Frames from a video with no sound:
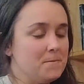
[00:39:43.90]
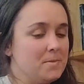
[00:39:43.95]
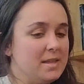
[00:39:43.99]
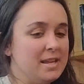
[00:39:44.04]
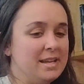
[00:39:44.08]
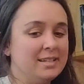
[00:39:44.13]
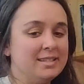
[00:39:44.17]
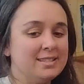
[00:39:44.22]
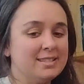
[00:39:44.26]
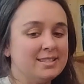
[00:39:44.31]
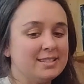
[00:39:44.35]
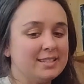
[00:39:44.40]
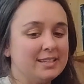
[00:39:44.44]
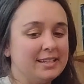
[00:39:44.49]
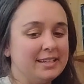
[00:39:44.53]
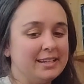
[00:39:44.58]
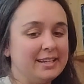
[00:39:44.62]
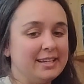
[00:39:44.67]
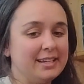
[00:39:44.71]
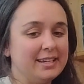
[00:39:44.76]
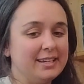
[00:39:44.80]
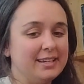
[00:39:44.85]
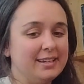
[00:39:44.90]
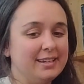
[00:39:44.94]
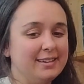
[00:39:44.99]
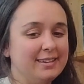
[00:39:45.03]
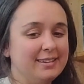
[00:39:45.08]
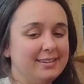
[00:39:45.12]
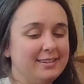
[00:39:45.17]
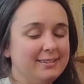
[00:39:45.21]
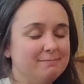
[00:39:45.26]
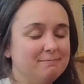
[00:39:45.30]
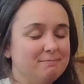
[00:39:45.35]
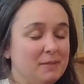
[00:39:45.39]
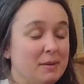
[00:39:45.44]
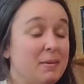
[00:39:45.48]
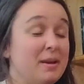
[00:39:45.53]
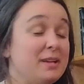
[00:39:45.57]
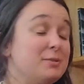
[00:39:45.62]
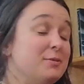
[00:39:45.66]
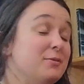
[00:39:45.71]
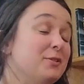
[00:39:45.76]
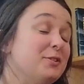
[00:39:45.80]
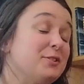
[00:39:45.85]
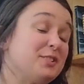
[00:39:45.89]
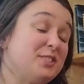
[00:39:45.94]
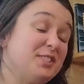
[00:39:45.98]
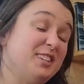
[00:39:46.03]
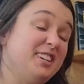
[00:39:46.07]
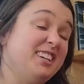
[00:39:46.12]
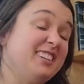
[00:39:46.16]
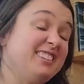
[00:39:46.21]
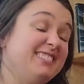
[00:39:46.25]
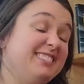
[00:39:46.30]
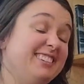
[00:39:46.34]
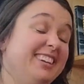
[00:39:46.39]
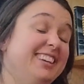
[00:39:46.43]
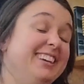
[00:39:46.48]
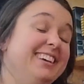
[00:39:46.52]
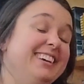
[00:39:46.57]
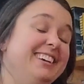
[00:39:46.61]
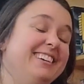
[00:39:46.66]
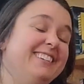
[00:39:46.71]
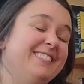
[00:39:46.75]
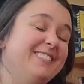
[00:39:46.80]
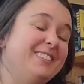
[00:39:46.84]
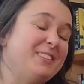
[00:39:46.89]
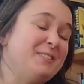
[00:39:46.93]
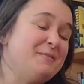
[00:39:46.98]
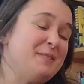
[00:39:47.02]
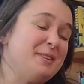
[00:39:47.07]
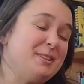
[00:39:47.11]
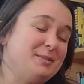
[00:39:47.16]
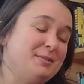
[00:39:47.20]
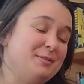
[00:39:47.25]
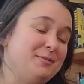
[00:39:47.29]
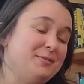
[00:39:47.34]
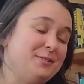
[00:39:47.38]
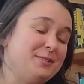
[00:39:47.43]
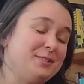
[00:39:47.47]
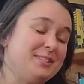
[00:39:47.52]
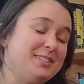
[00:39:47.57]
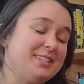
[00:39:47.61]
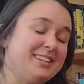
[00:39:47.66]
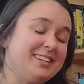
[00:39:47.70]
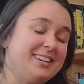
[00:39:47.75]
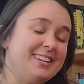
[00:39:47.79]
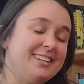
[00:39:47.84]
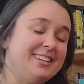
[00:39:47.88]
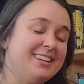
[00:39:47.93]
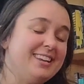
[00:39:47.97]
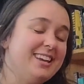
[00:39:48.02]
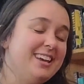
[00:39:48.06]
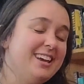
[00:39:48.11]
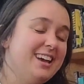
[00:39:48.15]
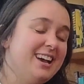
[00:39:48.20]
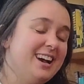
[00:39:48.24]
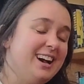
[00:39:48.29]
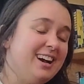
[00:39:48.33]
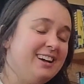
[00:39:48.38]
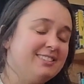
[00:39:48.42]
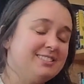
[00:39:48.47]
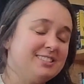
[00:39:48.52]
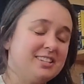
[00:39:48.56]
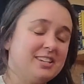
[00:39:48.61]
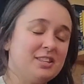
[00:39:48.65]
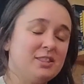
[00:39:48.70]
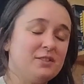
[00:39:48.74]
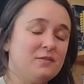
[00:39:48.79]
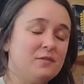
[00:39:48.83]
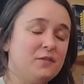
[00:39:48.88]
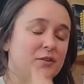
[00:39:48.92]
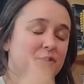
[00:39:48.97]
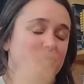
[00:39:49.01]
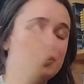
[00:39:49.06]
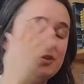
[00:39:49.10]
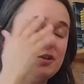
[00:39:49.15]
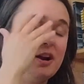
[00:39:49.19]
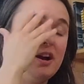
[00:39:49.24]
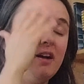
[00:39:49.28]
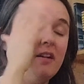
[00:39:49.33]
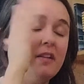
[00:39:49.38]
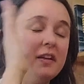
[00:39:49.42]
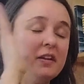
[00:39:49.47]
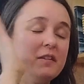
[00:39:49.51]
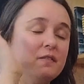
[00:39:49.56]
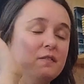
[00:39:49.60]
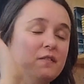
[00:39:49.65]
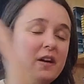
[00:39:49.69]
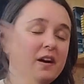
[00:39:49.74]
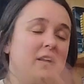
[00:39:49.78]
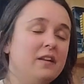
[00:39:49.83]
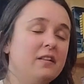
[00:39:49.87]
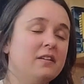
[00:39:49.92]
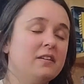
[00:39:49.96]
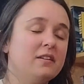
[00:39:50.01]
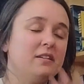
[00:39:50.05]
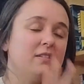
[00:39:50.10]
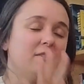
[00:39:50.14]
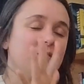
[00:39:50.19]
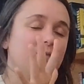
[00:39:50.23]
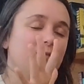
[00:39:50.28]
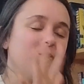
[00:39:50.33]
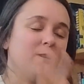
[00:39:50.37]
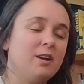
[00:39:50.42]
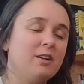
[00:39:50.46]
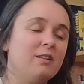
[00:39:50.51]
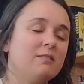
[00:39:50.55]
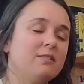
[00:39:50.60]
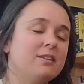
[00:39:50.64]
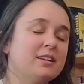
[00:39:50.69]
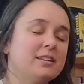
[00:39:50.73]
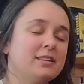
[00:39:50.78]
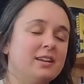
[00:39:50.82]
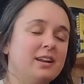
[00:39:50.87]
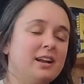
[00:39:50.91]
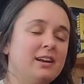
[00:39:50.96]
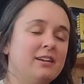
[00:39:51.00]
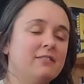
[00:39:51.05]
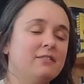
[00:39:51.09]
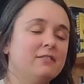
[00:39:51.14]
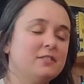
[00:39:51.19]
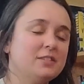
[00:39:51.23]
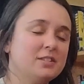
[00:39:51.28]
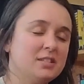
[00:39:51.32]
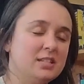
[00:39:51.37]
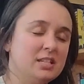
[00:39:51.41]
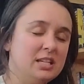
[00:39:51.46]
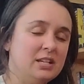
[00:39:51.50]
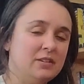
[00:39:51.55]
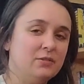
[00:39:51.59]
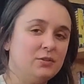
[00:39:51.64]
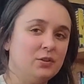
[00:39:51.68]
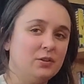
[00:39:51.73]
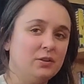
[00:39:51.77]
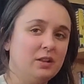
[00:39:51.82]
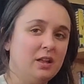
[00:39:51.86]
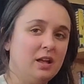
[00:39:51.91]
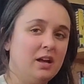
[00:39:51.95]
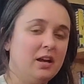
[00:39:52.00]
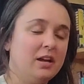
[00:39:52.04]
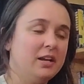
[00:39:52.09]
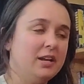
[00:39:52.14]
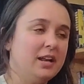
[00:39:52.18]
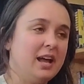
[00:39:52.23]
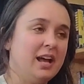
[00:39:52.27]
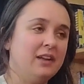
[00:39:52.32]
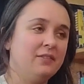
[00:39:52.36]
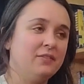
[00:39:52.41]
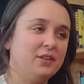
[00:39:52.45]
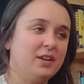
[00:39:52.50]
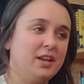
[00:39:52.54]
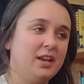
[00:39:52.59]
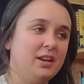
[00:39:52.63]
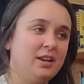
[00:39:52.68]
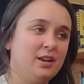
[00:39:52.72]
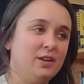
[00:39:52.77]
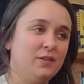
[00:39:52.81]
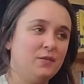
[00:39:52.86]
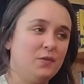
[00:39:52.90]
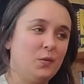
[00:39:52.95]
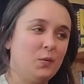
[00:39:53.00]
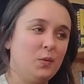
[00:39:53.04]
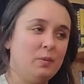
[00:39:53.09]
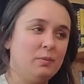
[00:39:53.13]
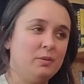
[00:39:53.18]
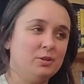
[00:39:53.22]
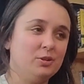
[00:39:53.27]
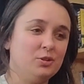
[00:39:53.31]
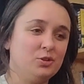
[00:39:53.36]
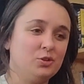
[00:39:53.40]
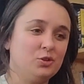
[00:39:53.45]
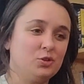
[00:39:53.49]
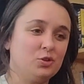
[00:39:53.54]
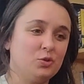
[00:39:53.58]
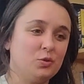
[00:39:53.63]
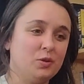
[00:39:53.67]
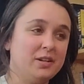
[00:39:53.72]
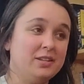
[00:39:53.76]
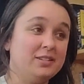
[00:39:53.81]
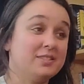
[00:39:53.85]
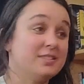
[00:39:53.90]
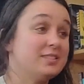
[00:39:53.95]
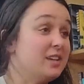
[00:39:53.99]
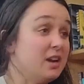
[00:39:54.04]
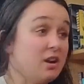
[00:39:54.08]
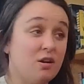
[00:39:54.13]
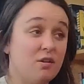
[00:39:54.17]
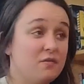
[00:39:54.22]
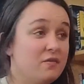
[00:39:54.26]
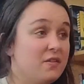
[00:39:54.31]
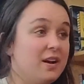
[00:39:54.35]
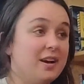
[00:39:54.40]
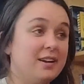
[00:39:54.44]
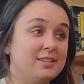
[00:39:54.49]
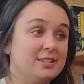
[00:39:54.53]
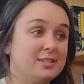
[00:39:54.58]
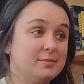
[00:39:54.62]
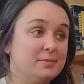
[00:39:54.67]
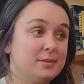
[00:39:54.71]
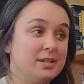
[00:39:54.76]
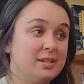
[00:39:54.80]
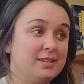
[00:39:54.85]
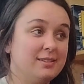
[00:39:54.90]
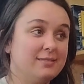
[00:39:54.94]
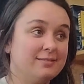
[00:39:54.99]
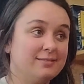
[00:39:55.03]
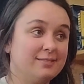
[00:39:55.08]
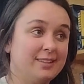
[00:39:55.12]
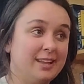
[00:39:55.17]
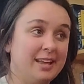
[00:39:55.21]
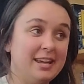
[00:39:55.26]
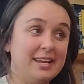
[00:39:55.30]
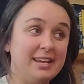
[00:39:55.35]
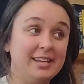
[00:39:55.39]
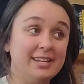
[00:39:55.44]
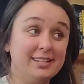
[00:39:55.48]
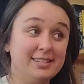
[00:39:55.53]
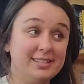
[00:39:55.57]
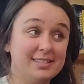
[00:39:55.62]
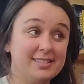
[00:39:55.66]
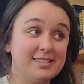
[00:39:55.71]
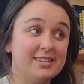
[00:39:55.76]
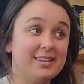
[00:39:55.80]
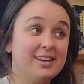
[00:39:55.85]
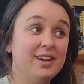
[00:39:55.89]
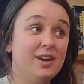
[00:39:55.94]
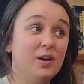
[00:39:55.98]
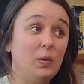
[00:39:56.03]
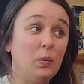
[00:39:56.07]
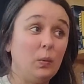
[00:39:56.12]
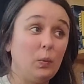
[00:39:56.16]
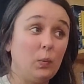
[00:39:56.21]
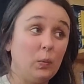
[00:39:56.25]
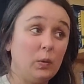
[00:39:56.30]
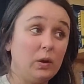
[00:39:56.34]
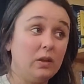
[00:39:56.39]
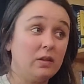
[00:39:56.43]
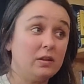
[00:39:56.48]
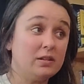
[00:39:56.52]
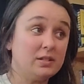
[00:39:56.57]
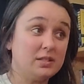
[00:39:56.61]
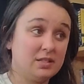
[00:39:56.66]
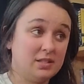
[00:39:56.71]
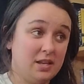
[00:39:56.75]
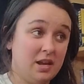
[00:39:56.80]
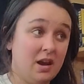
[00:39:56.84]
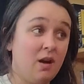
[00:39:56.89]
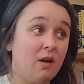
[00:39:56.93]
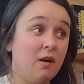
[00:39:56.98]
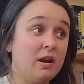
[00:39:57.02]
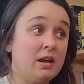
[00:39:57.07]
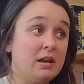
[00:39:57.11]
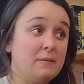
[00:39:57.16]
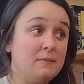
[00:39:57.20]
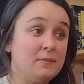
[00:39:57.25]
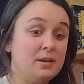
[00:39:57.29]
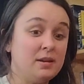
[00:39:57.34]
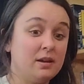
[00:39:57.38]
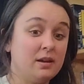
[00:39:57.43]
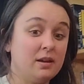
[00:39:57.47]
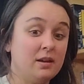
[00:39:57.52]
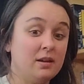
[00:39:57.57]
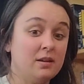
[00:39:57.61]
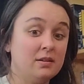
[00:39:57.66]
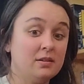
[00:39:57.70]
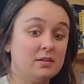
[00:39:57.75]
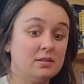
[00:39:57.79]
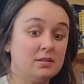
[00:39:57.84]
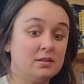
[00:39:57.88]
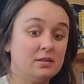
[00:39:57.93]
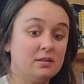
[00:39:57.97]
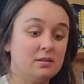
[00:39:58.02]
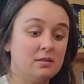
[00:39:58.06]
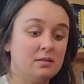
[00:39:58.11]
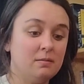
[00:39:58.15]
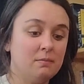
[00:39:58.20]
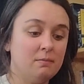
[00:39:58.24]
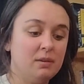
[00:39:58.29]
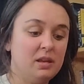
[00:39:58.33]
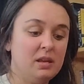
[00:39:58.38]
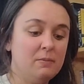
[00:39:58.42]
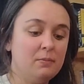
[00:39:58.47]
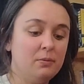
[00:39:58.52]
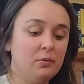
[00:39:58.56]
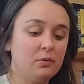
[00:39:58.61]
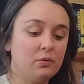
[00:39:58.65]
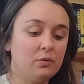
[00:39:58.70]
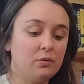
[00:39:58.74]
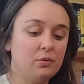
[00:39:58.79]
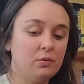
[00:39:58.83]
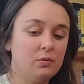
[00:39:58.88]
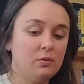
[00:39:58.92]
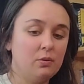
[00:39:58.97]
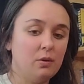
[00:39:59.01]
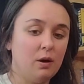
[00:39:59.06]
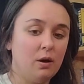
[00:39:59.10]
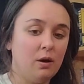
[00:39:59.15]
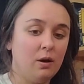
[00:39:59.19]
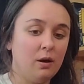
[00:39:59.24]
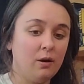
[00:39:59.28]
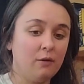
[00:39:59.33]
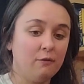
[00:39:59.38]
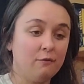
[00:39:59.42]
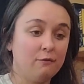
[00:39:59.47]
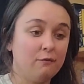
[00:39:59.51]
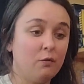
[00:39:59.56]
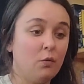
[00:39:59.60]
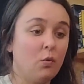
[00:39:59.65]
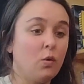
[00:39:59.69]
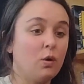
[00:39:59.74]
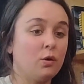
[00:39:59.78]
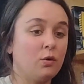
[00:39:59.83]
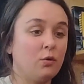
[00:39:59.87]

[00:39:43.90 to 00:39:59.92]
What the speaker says: It's like, it makes me feel sick. It really makes me feel sick. And I'll tell you, the vitriolic, violent rhetoric that I received online advocating for women's choice terrifies me. Like, it's really scary, because people who are for